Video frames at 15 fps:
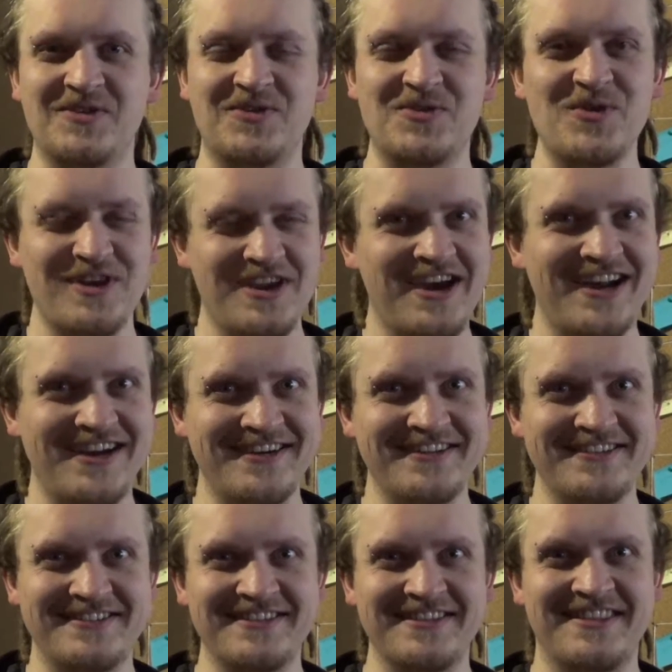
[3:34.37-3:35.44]
Doing art
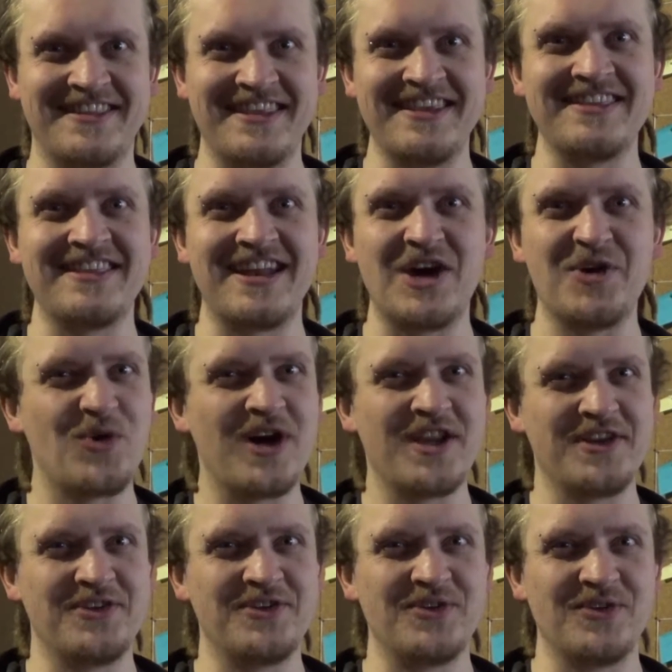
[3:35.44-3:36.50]
is the thing that I want
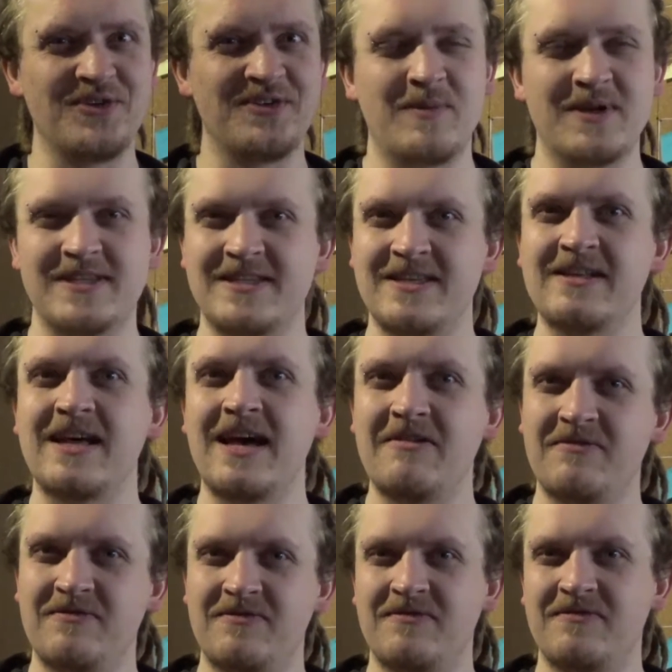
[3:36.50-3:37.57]
to do. But still,
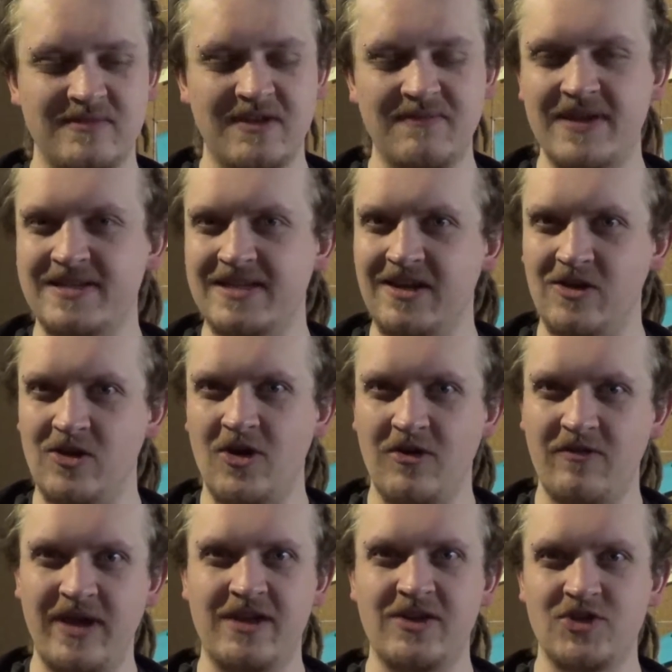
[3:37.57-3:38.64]
I've invested a lot
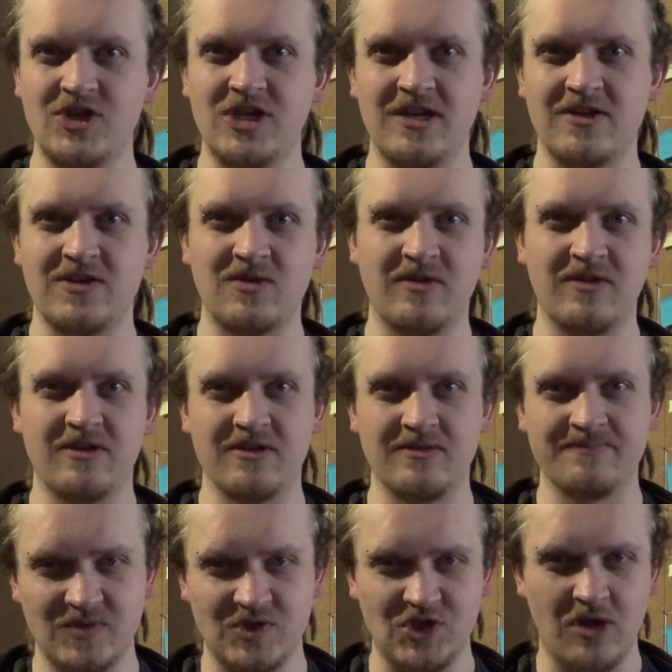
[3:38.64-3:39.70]
of energy into the
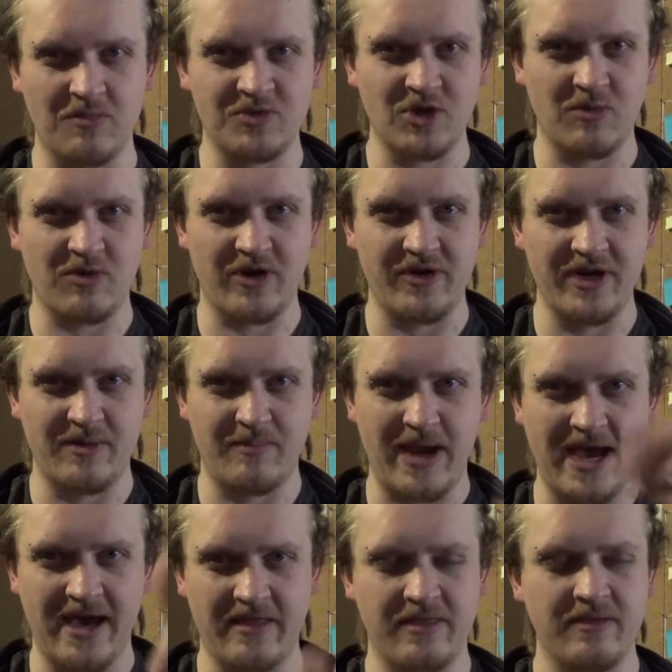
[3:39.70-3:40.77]
job career
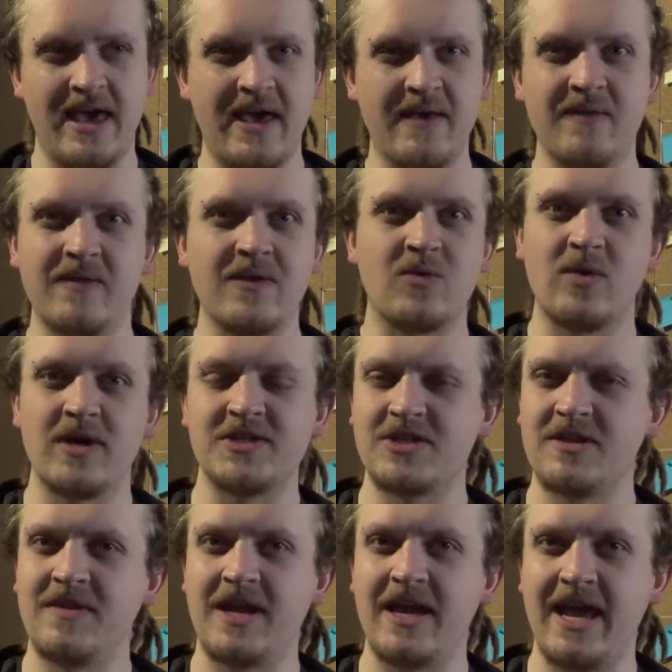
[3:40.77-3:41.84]
path. And the
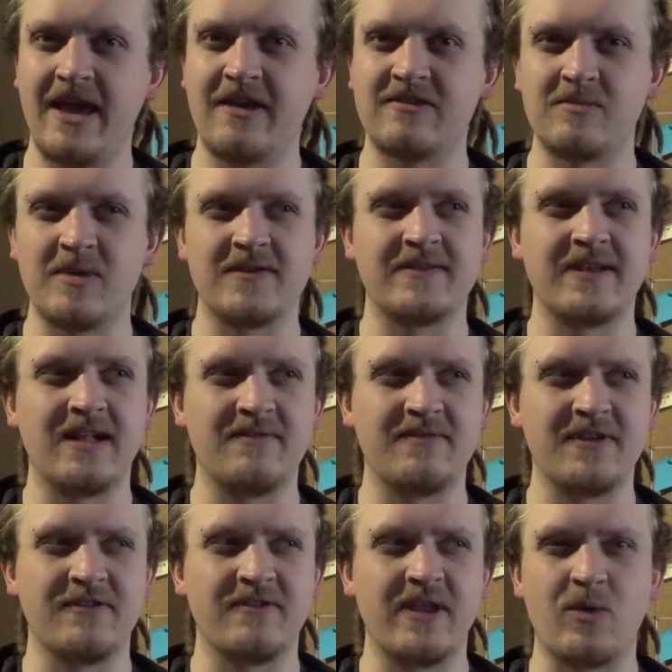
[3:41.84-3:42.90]
question that I ask myself
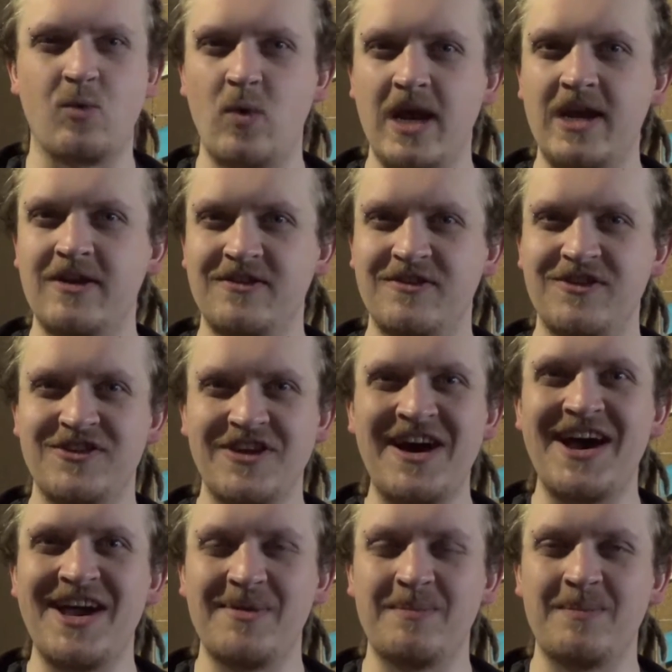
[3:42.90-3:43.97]
is like, when is the
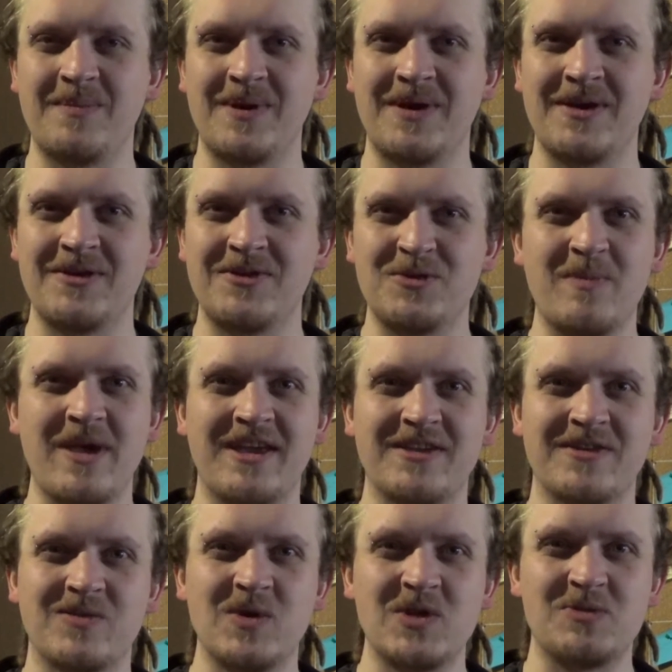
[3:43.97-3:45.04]
time to make a
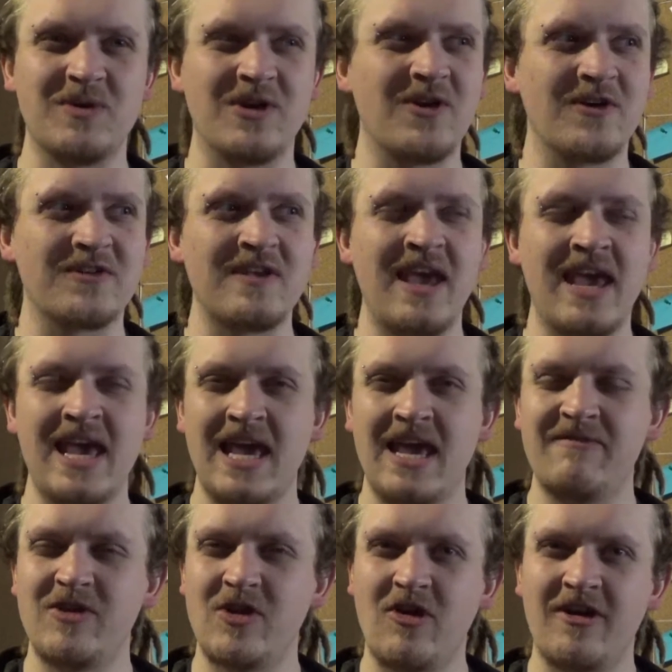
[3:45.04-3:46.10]
switch? Because
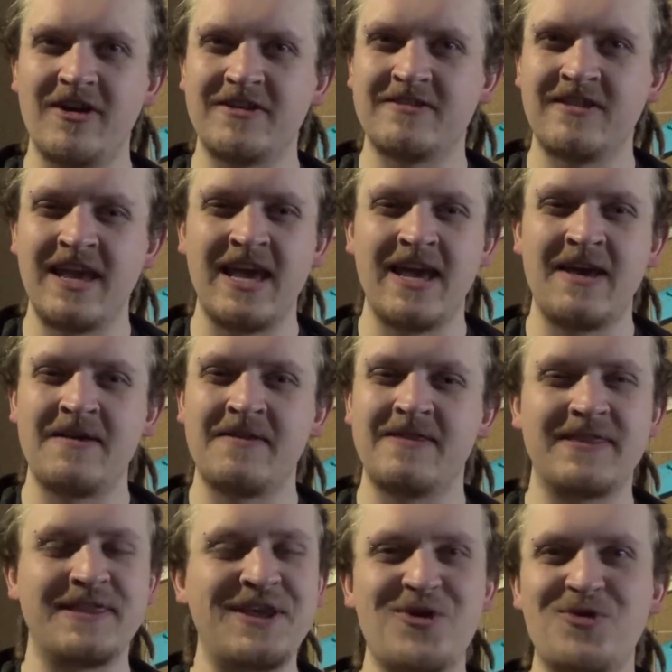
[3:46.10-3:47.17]
if you're honest,
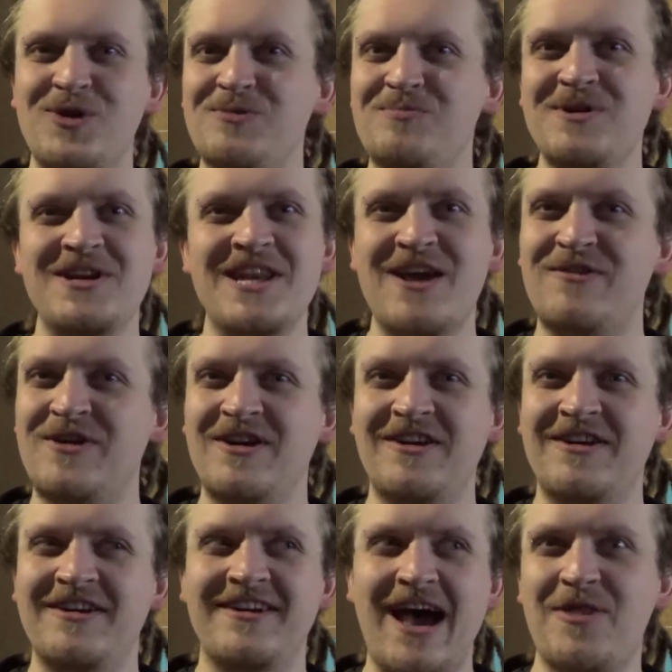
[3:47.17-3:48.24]
there will be
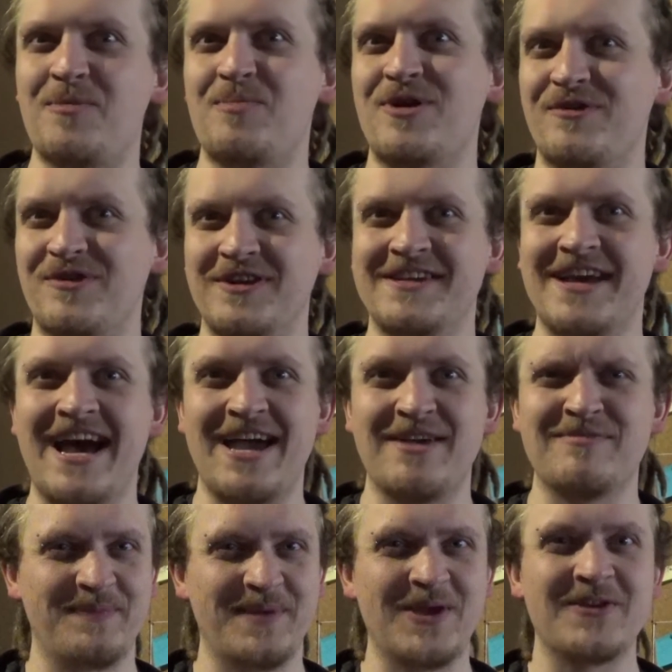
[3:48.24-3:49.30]
never the perfect
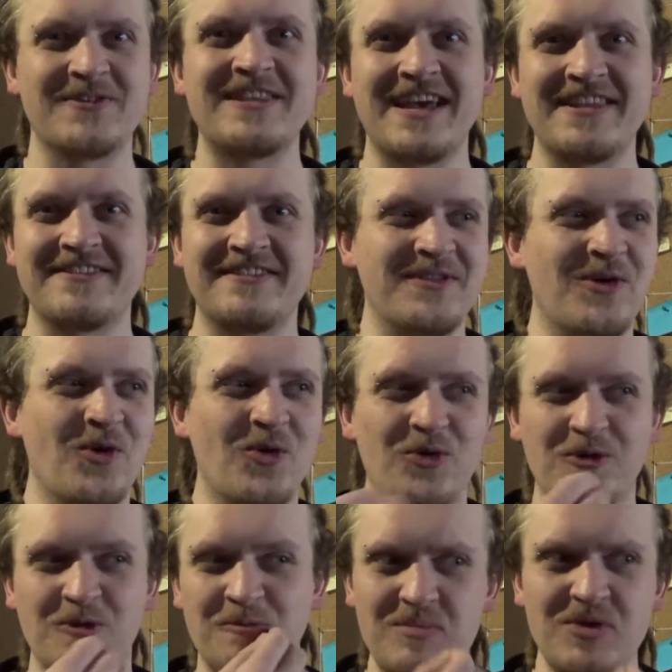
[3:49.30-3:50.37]
time, because that's the
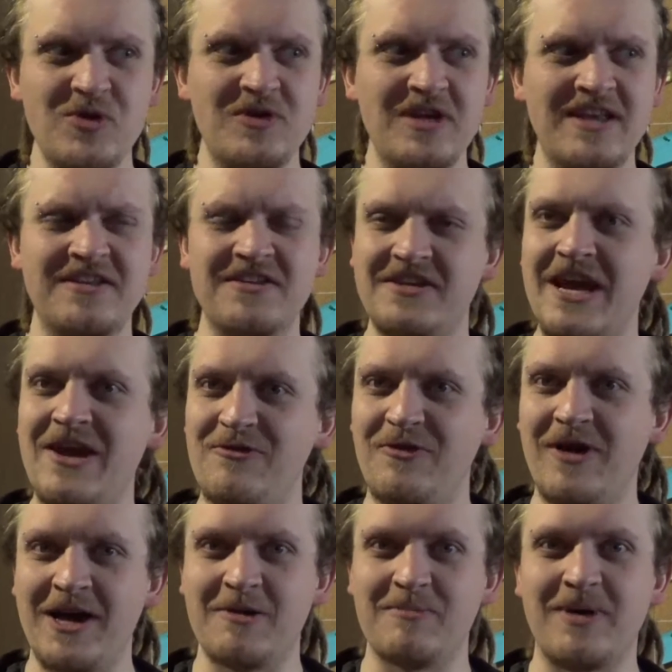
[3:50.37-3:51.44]
whole beauty and the
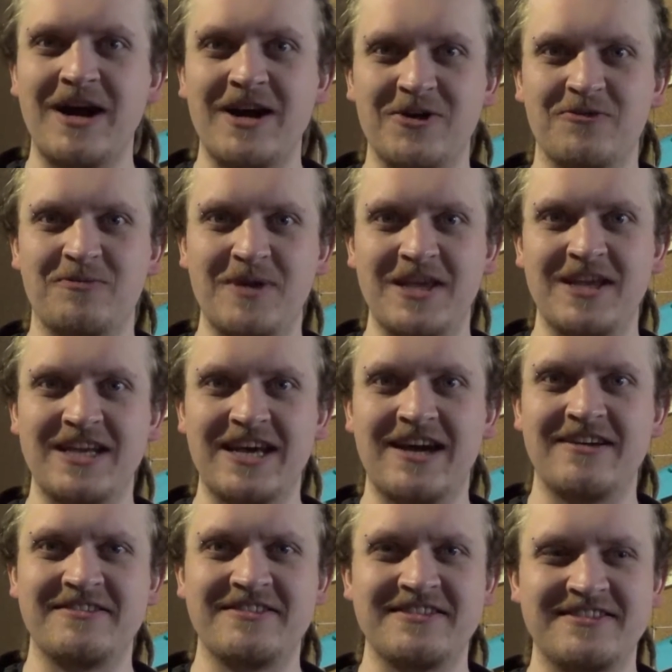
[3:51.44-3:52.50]
terrifying part of being an
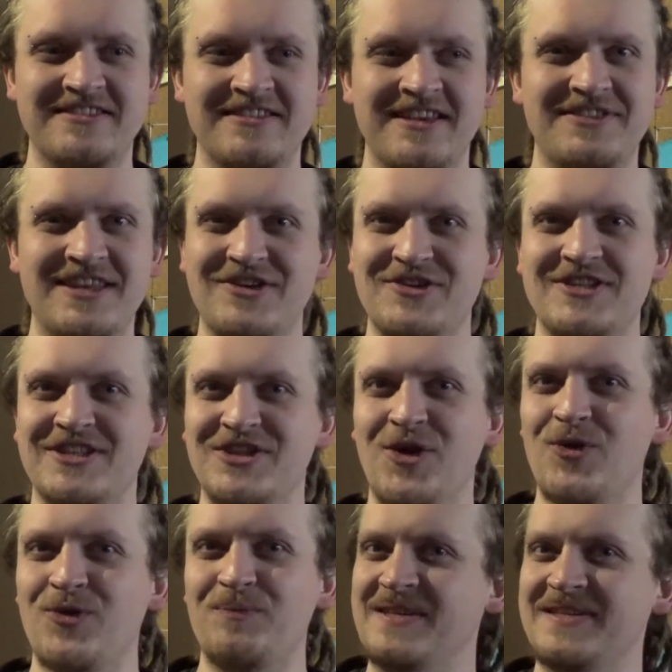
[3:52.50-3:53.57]
artist. There is
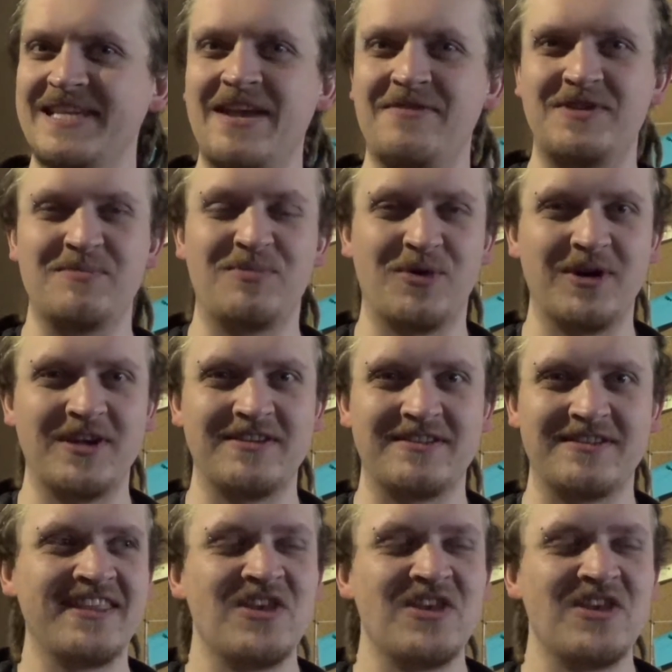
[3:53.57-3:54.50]
no safety point.